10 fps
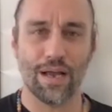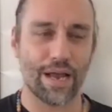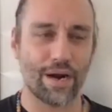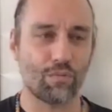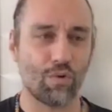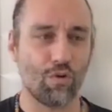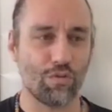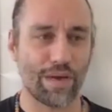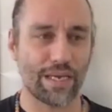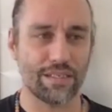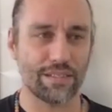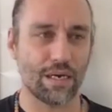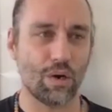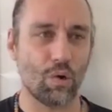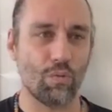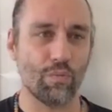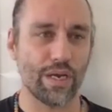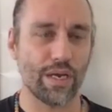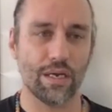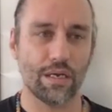I don't roll with my kids at home.
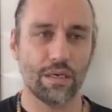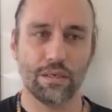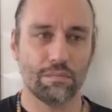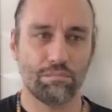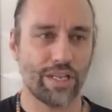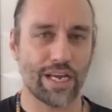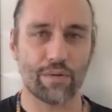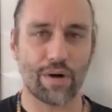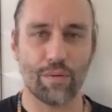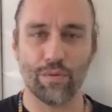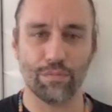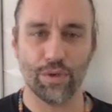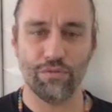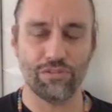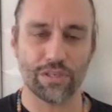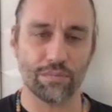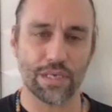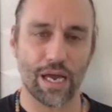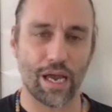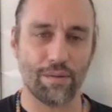We play around with moves
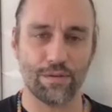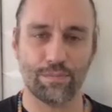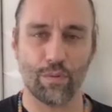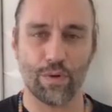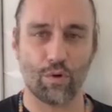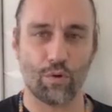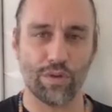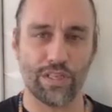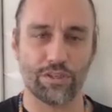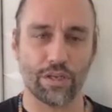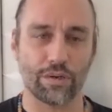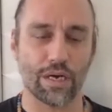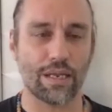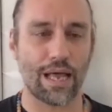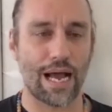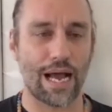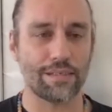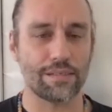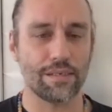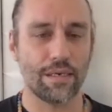sometimes, but we roll with each other at
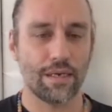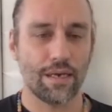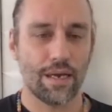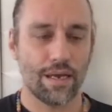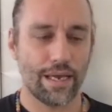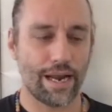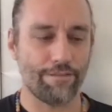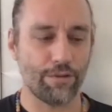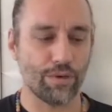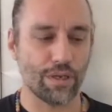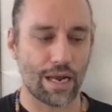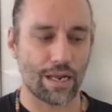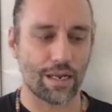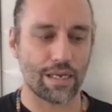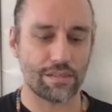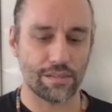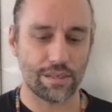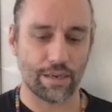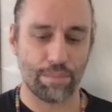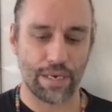class. And I've learned a lot of lessons,
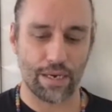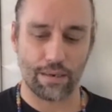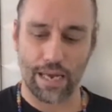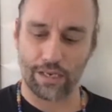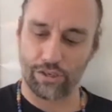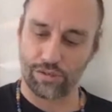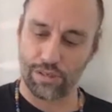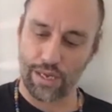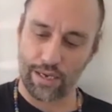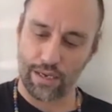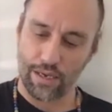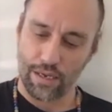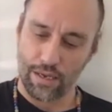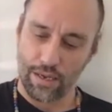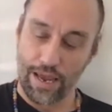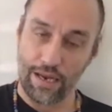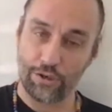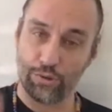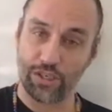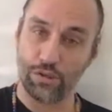like being not just like a
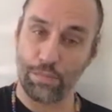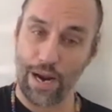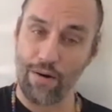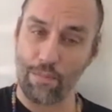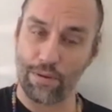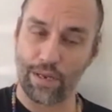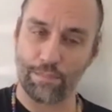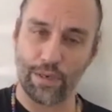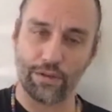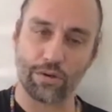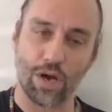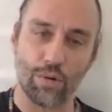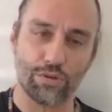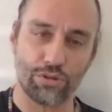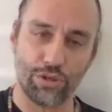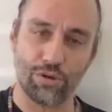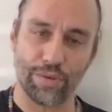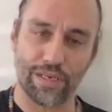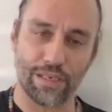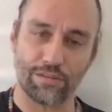jiu-jitsu parent, but like being their coach too,
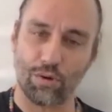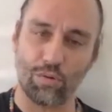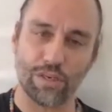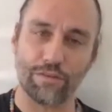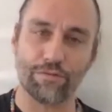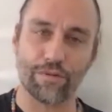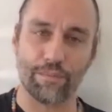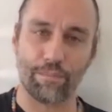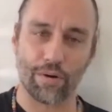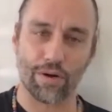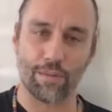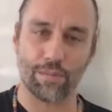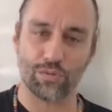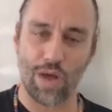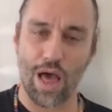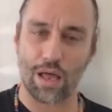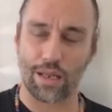because that's a whole different paradigm as well.